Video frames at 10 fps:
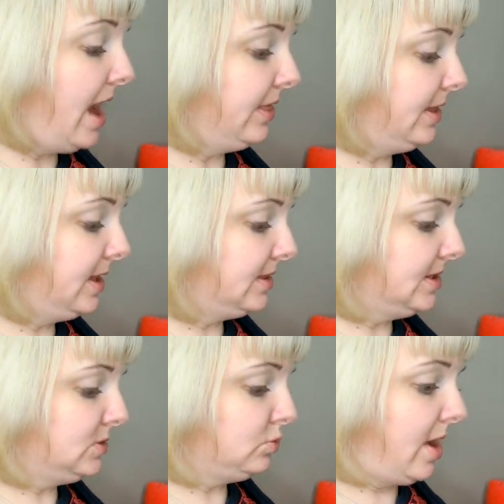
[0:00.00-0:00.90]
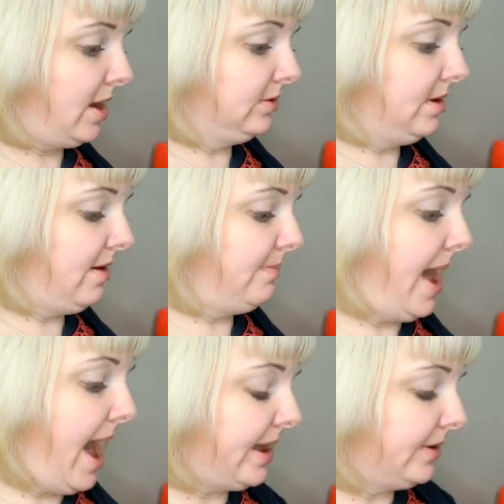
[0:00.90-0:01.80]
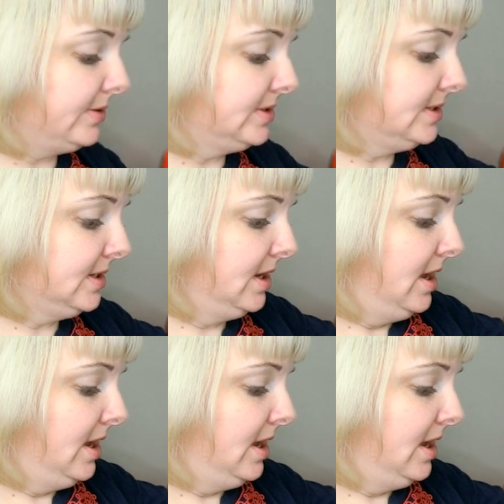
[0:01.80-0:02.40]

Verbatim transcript: I think this round of patterns